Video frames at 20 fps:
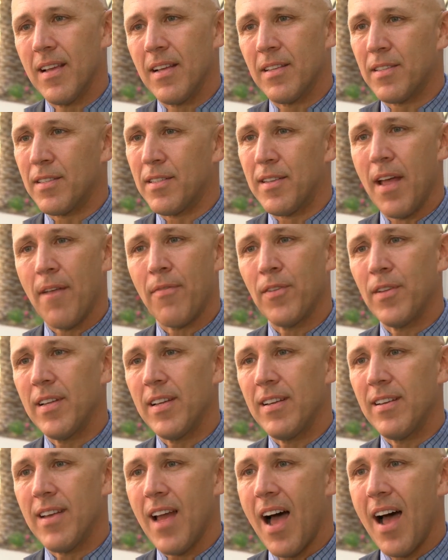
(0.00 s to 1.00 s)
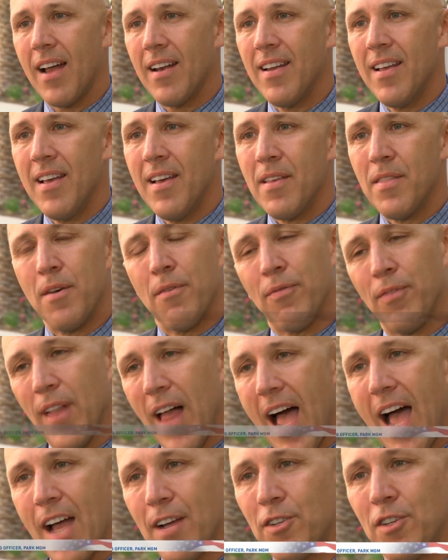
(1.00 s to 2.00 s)
It's definitely not the
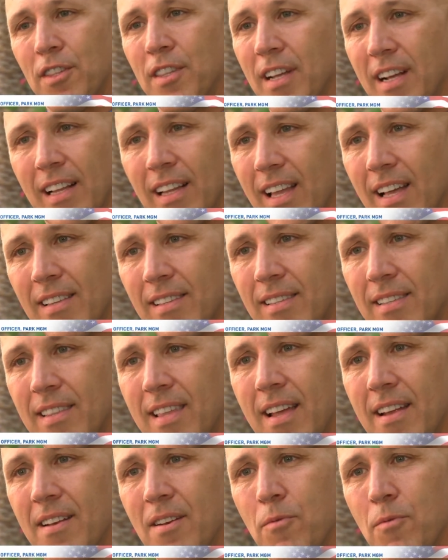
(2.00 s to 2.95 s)
flash and the glitz that